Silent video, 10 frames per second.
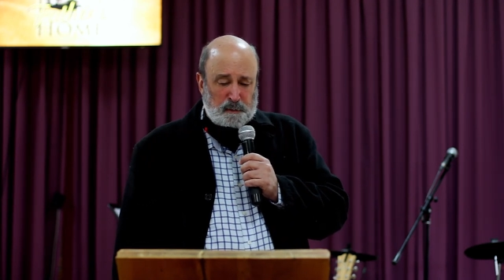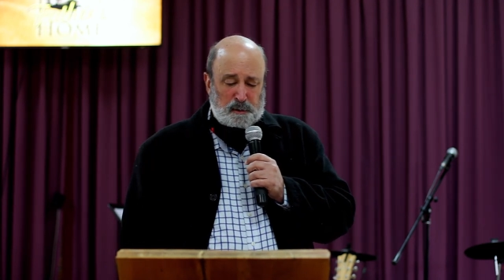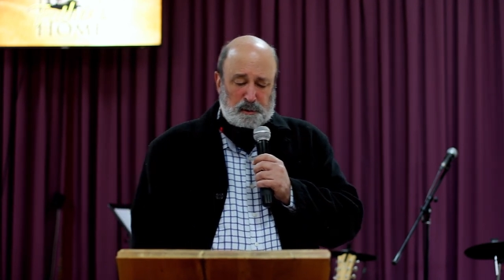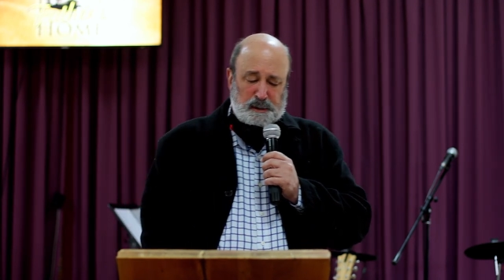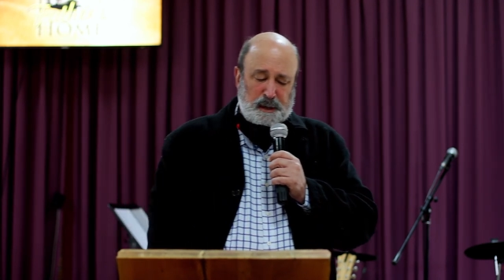
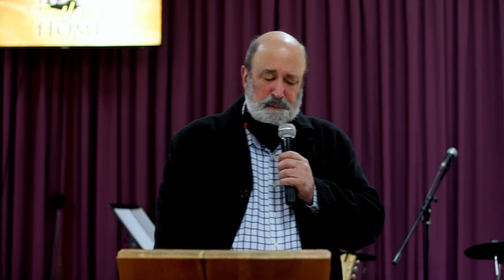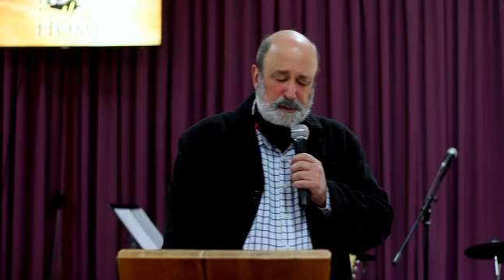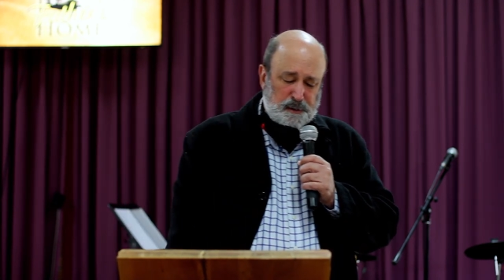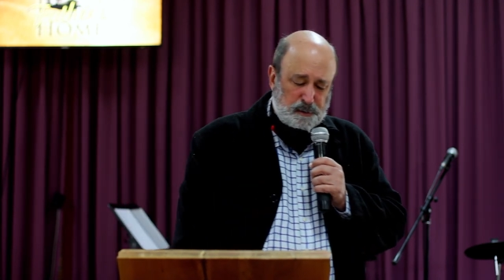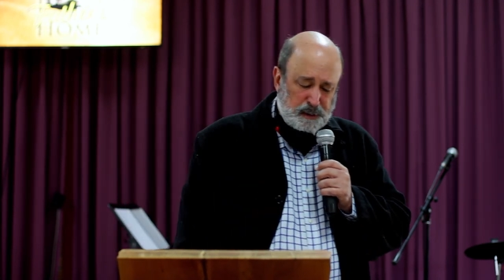Lord, come
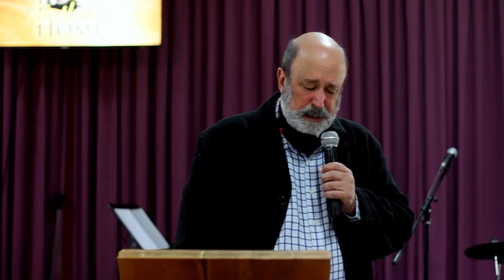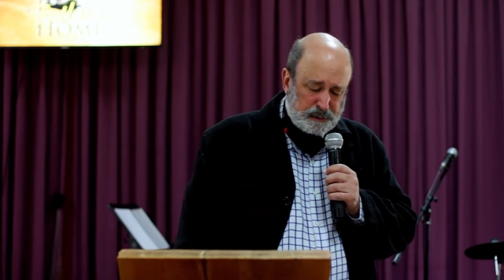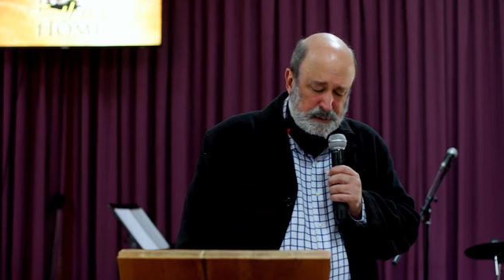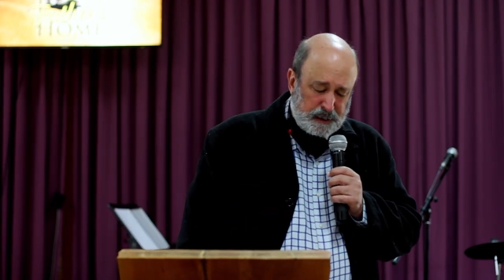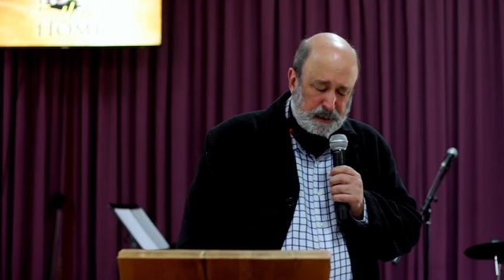and do
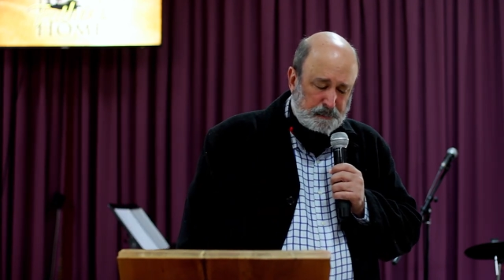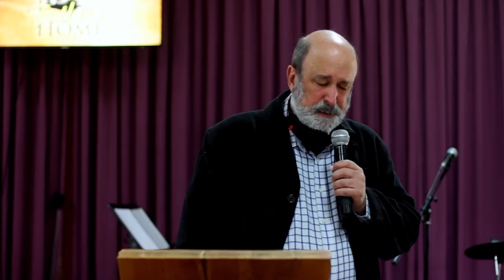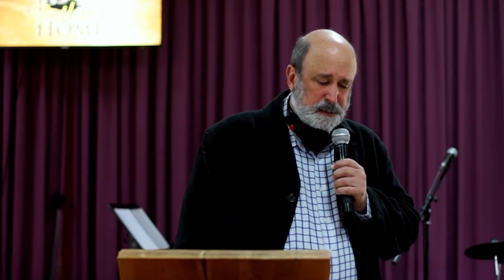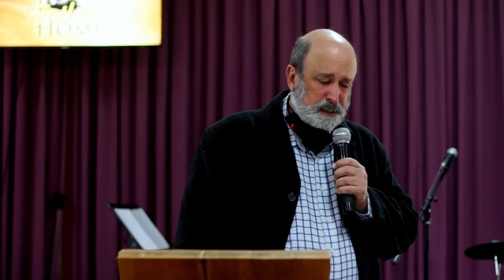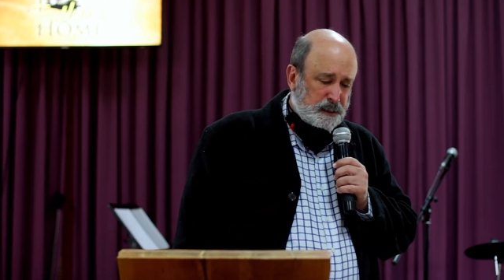that and help
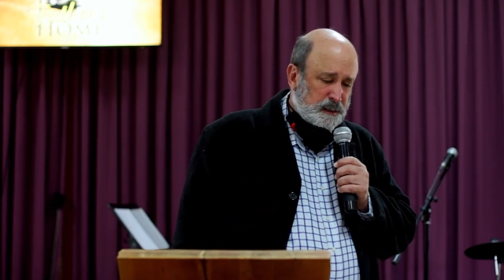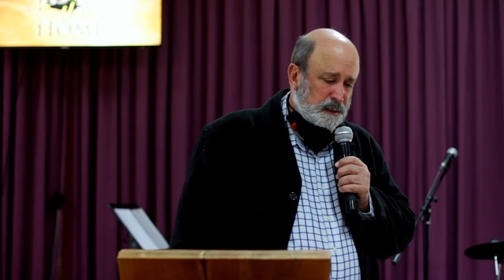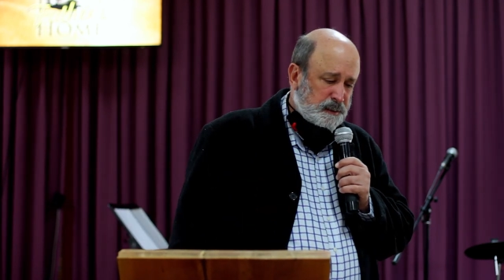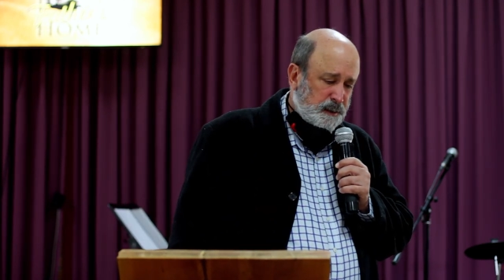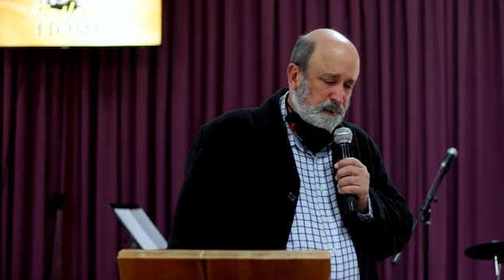us that
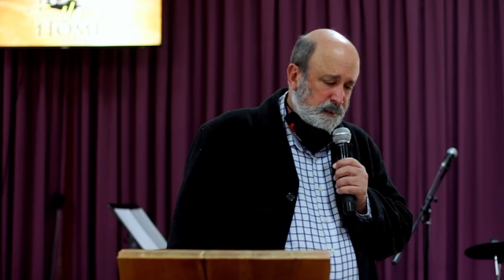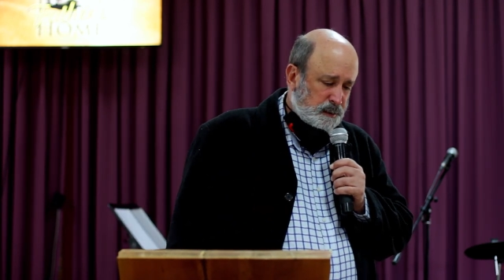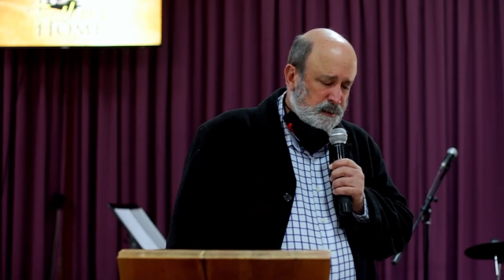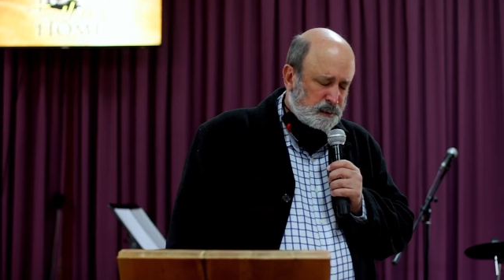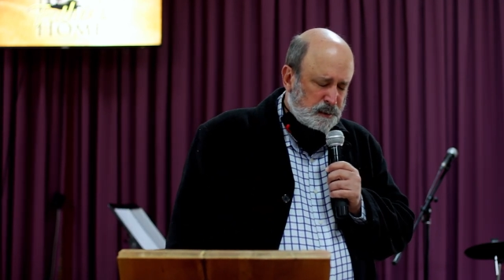as
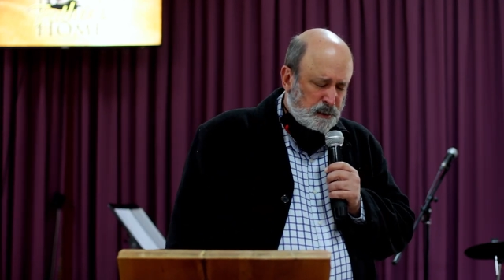servants